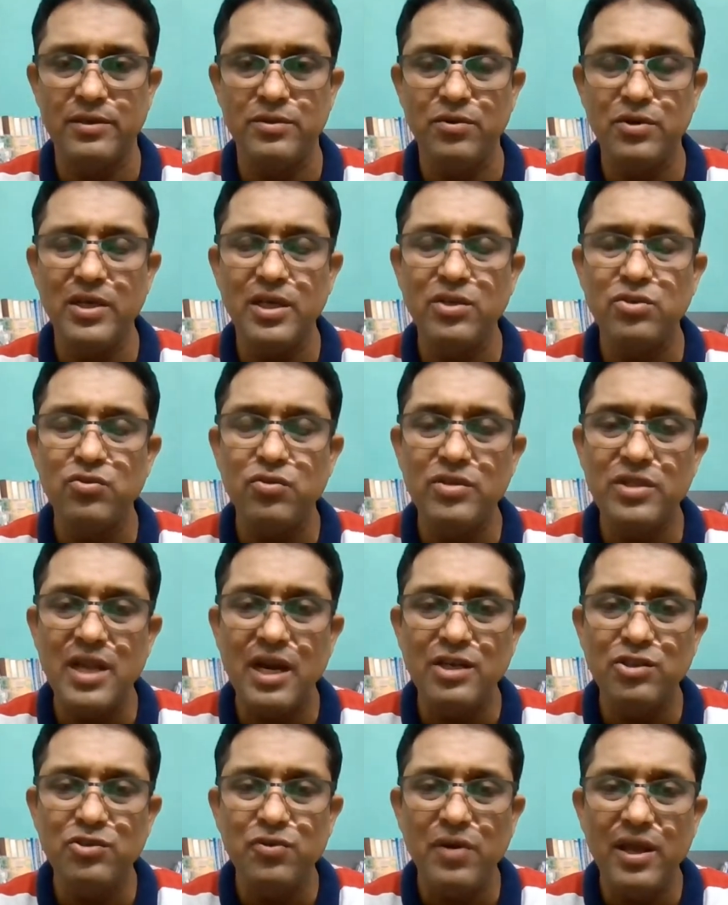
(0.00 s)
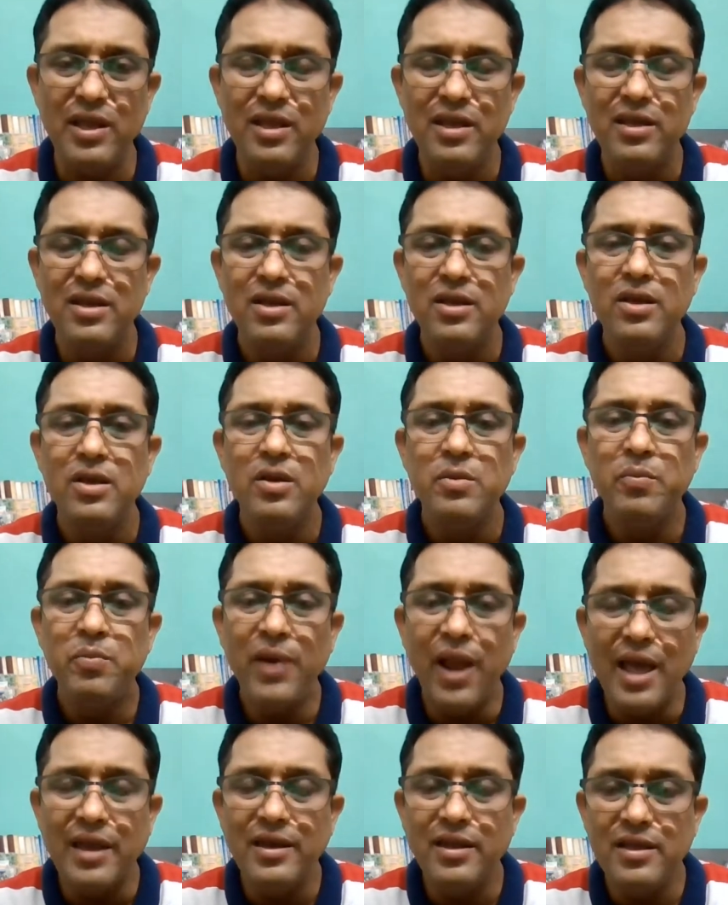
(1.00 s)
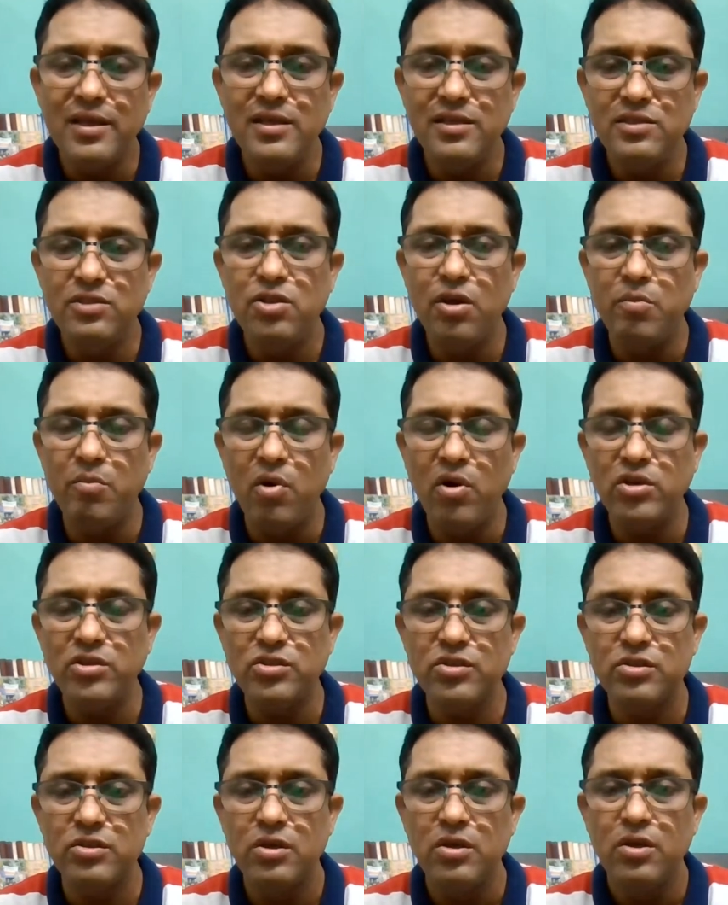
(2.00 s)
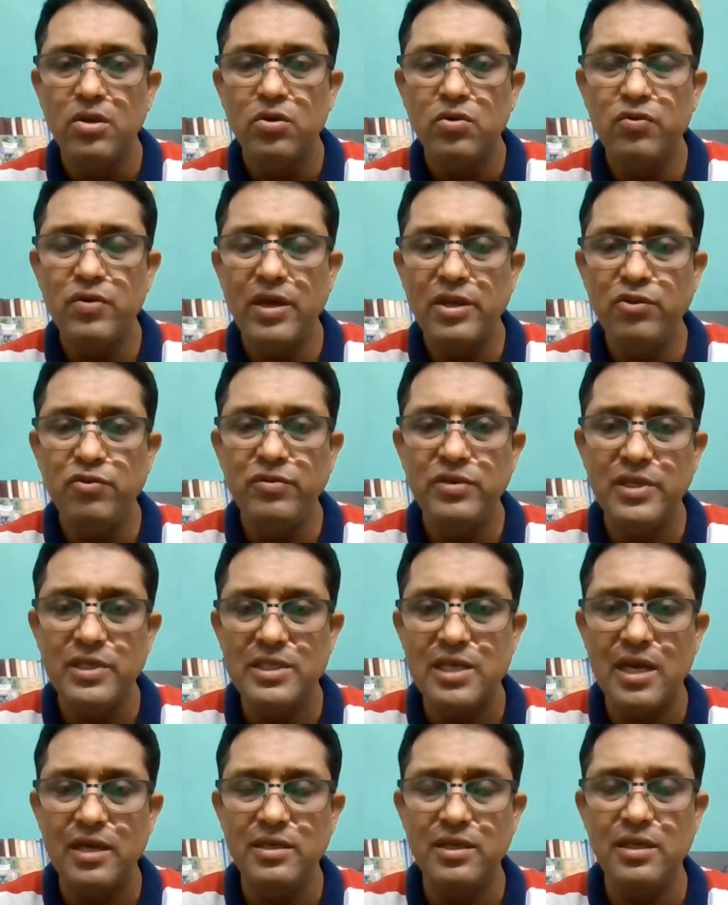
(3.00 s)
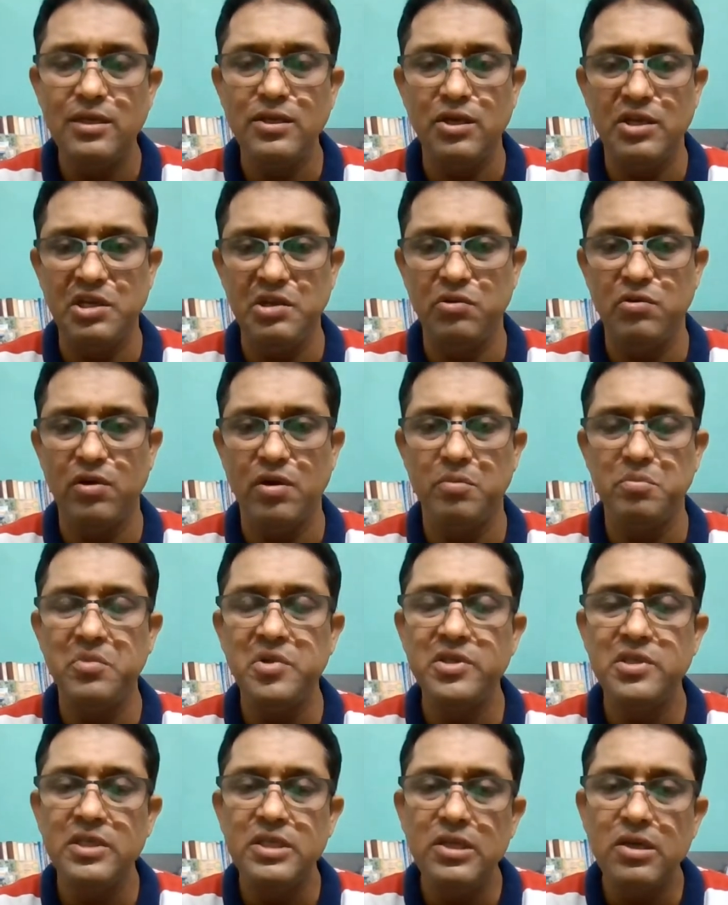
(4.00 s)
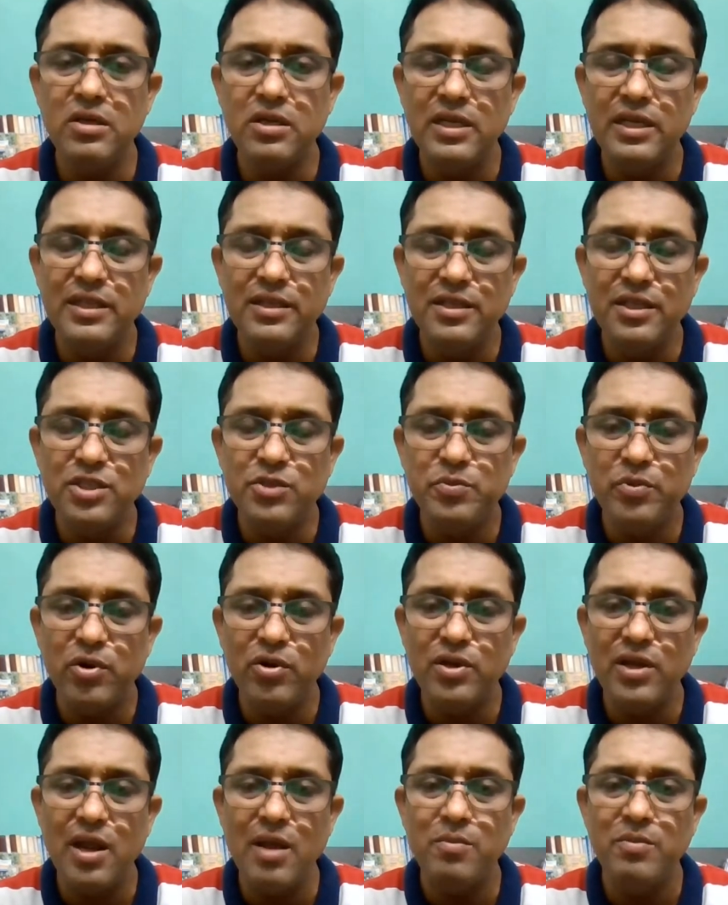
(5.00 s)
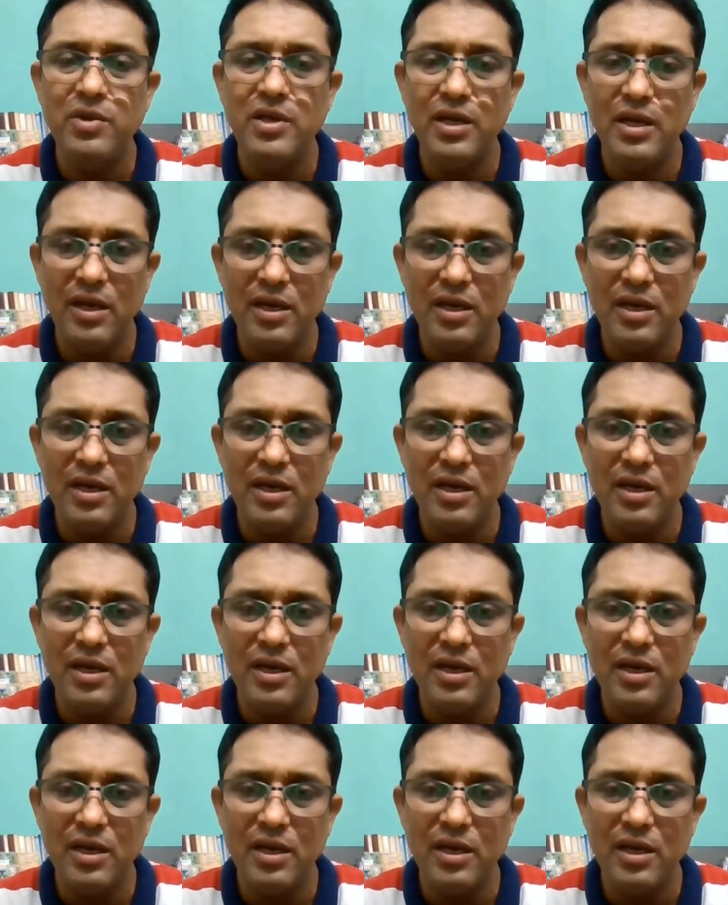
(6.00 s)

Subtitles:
Okay, so that's why planning is the most when we design a curriculum. But here in this program,